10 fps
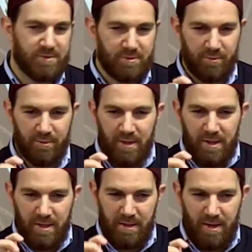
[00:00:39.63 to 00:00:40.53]
So
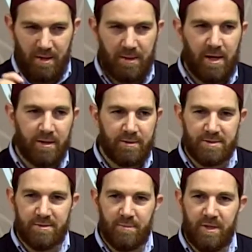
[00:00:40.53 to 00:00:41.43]
al-akhlaq
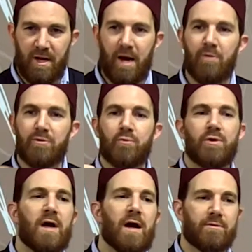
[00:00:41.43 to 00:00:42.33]
doesn't mean how you
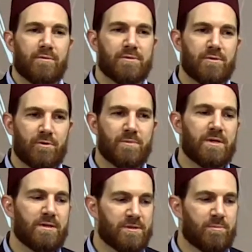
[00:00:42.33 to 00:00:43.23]
react or the
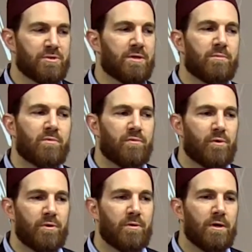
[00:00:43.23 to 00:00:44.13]
circumstances presented
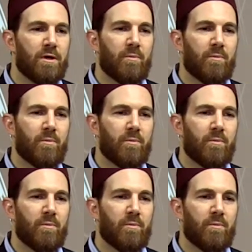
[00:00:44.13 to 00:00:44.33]
before you,